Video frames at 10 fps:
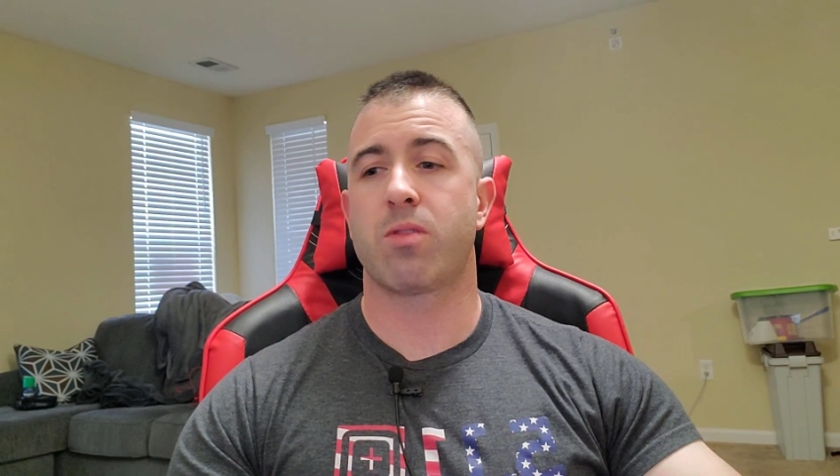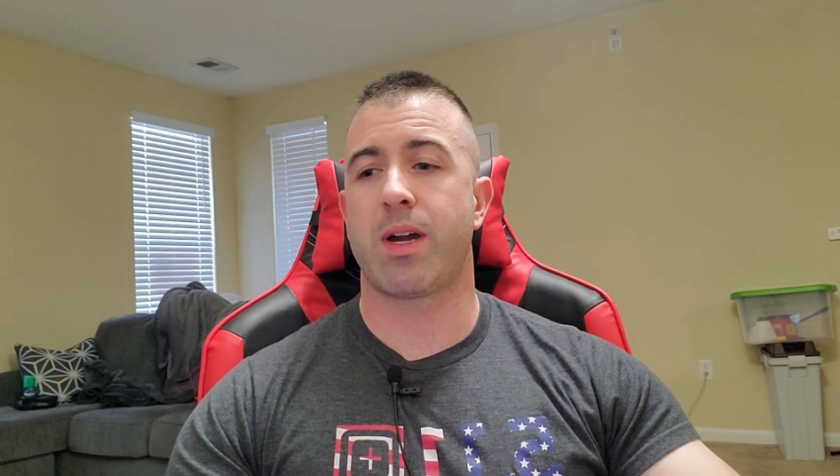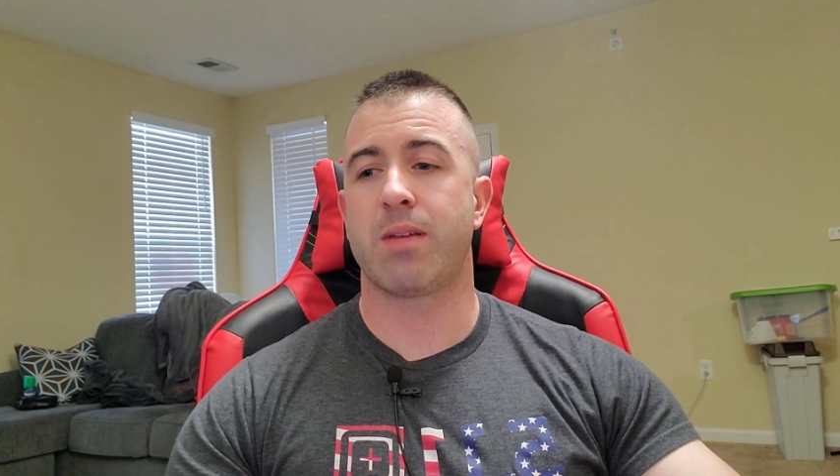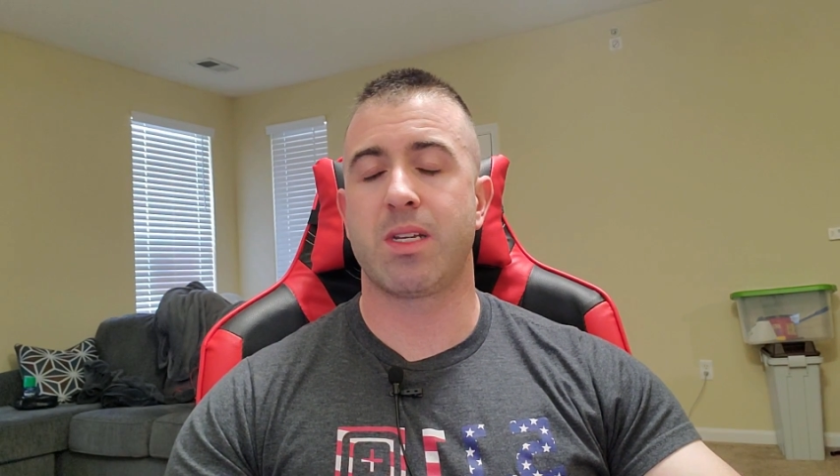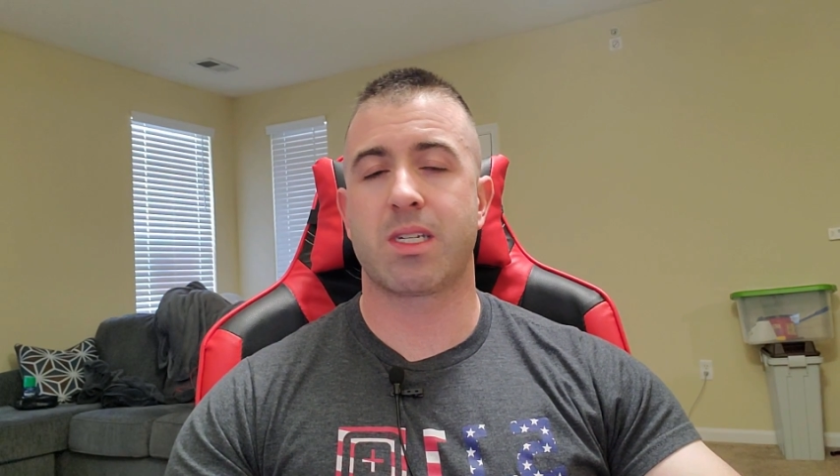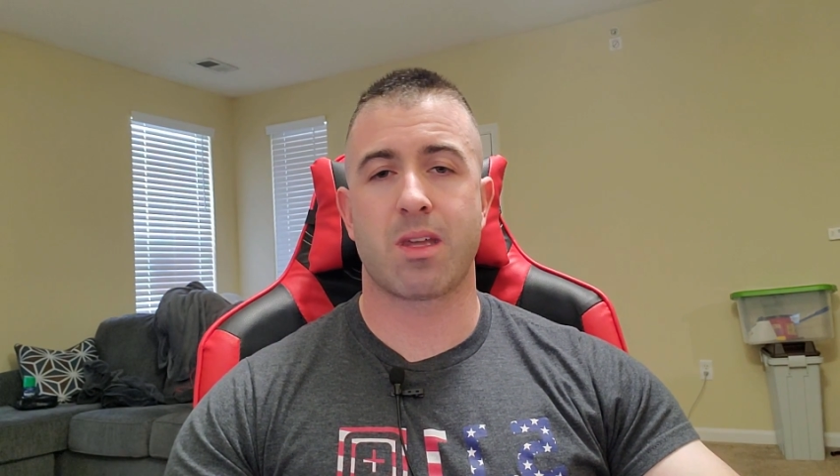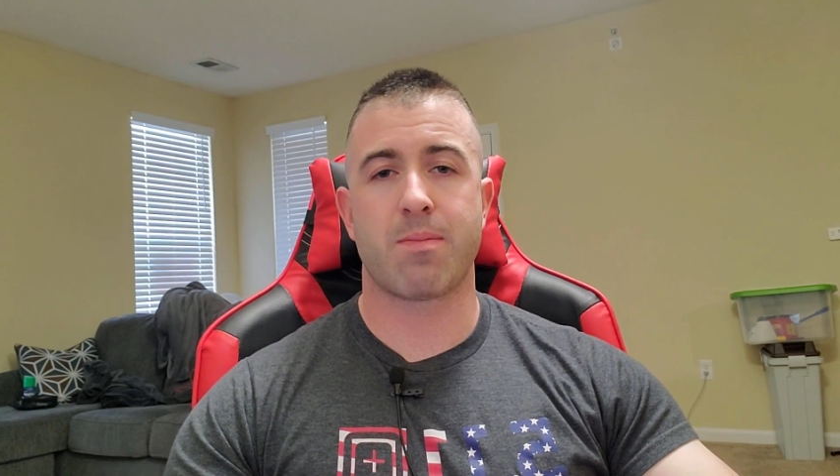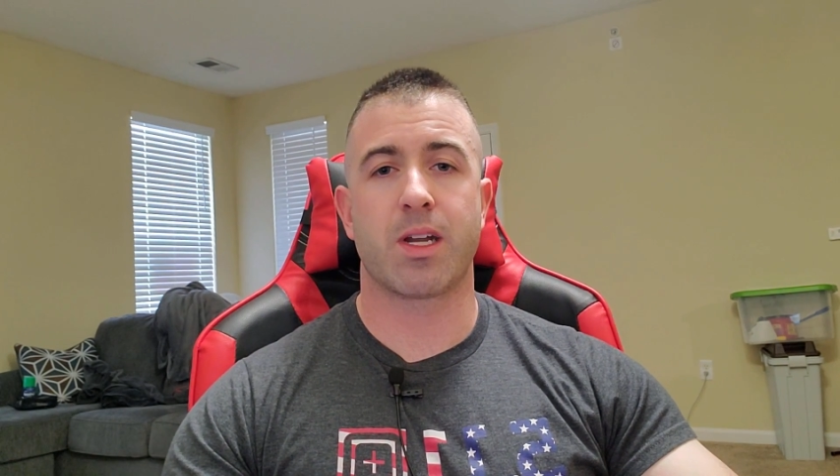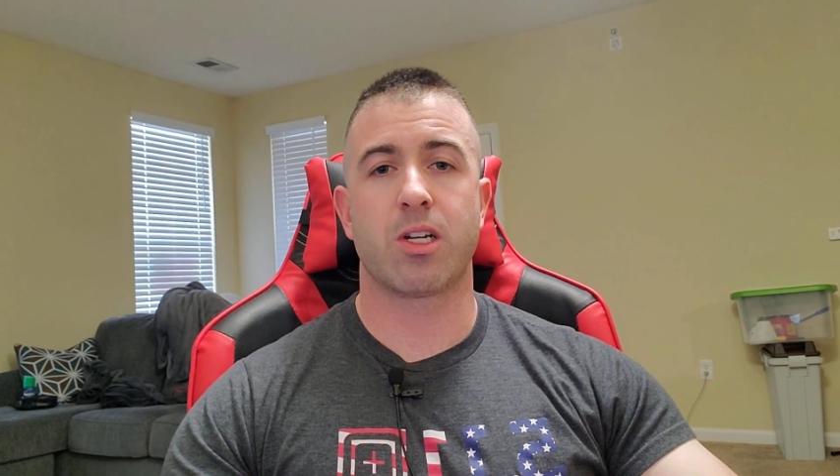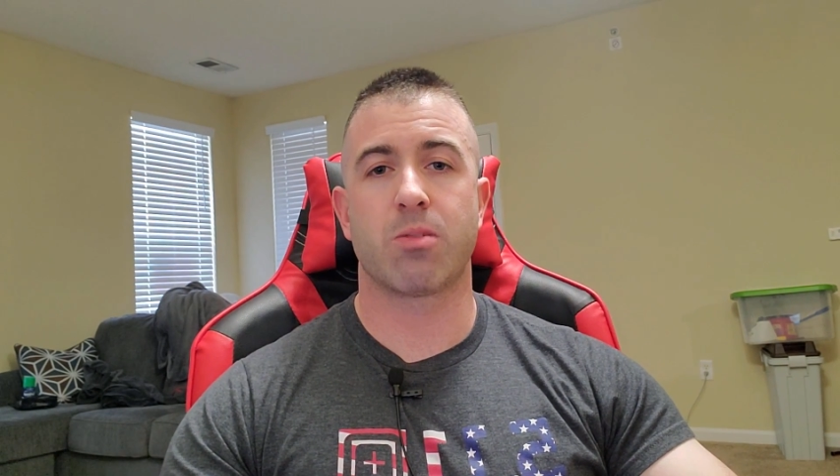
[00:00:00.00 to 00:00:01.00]
might be slim
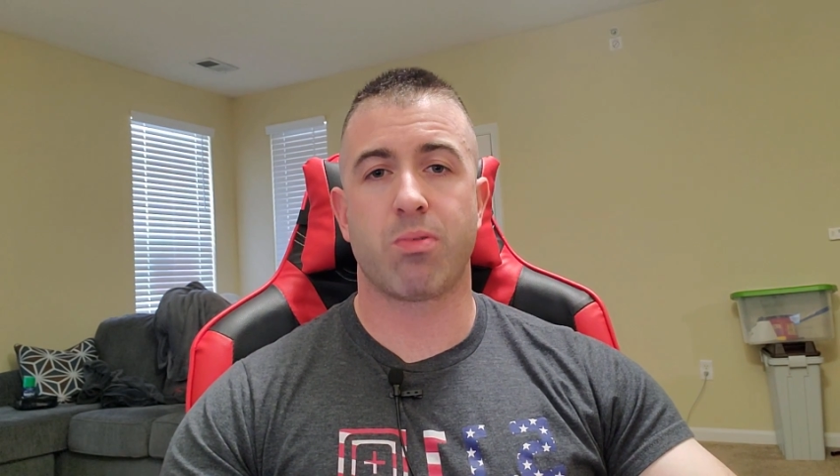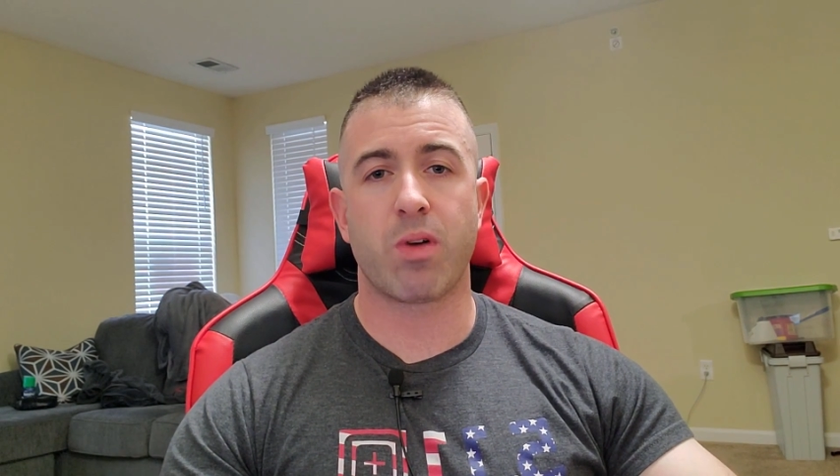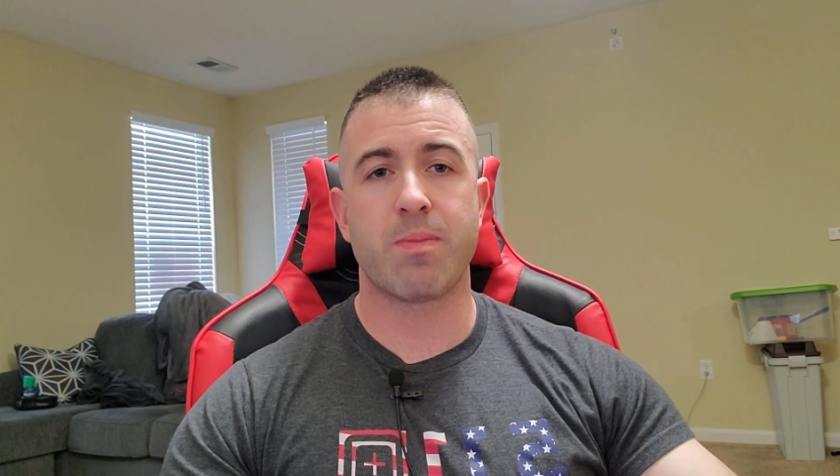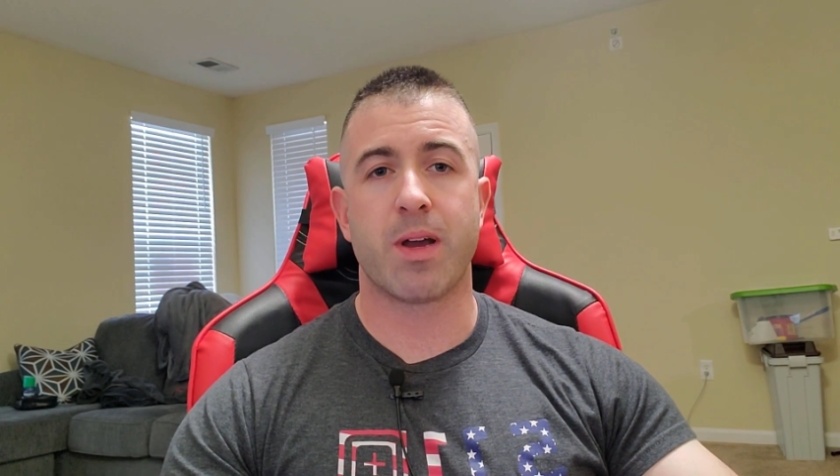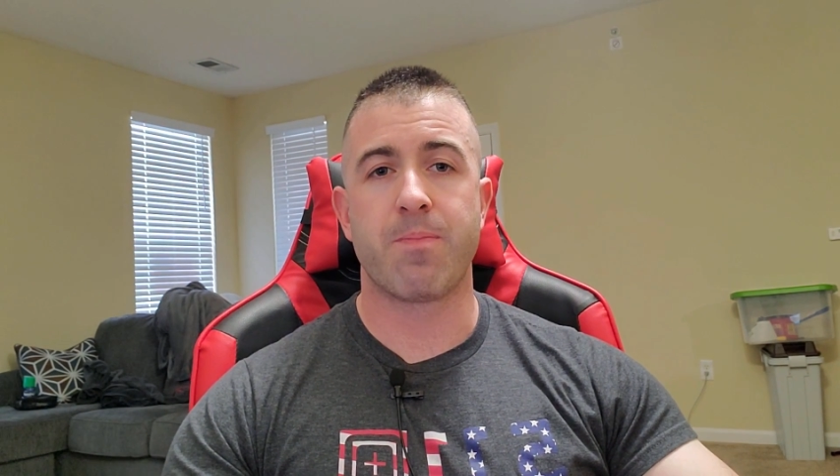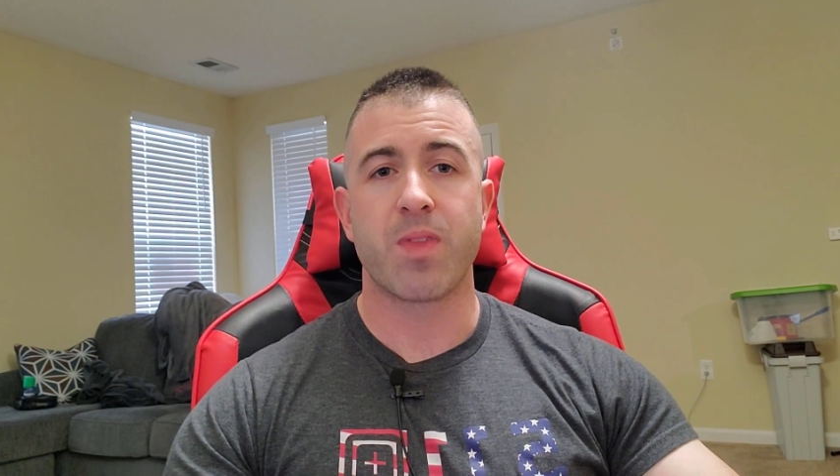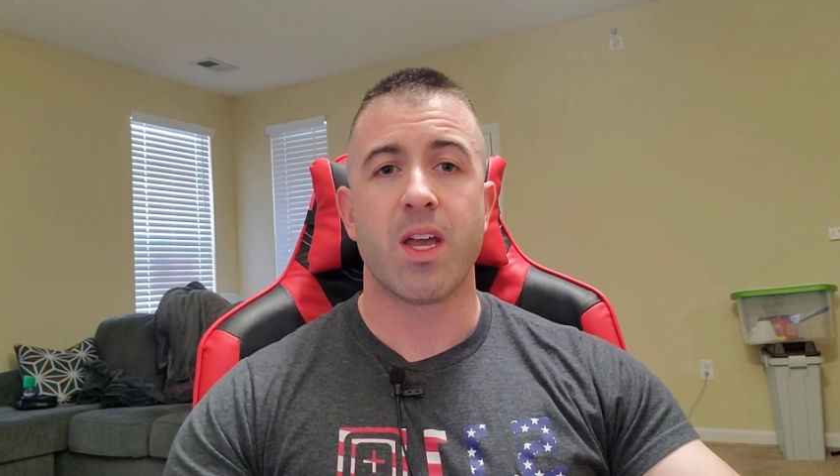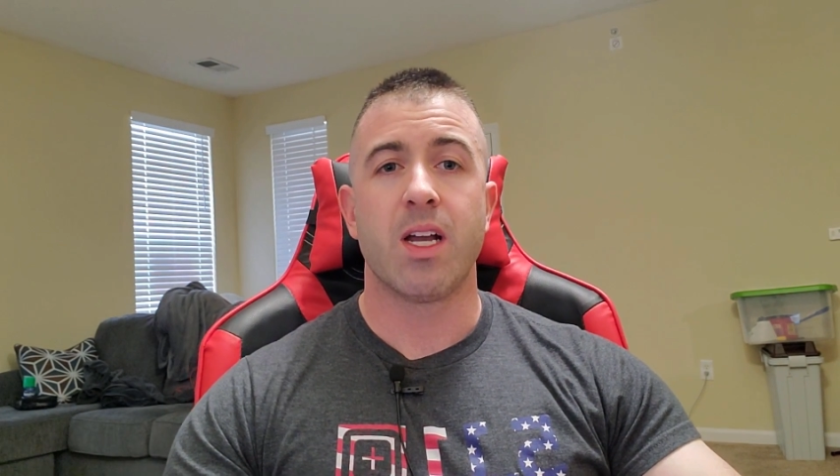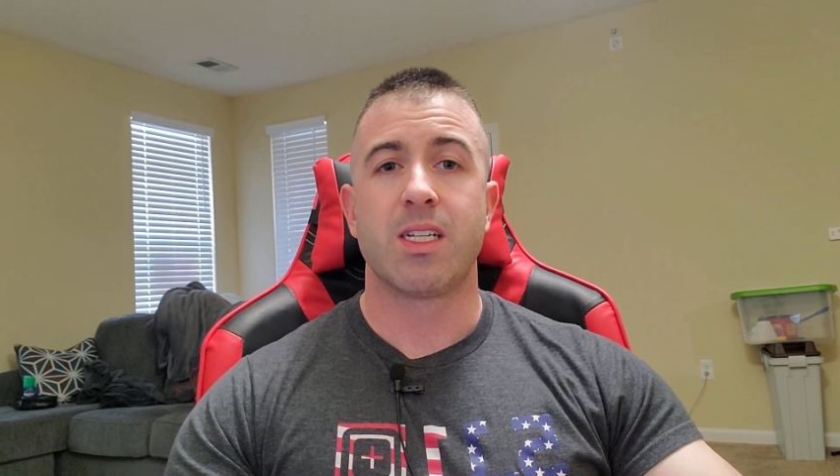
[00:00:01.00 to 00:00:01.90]
on a deployment,